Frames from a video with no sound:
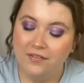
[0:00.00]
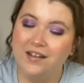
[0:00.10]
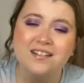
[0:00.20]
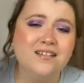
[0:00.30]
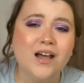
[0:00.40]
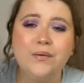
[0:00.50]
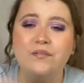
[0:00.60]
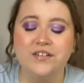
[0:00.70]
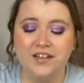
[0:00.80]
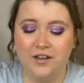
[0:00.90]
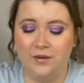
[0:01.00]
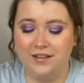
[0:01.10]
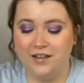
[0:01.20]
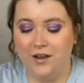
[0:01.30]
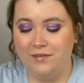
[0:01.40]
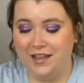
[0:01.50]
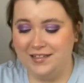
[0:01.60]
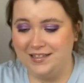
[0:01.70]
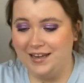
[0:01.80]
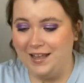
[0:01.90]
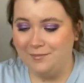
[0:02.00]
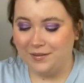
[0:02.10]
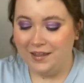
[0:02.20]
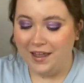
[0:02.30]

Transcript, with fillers: That's another video idea I've let slip.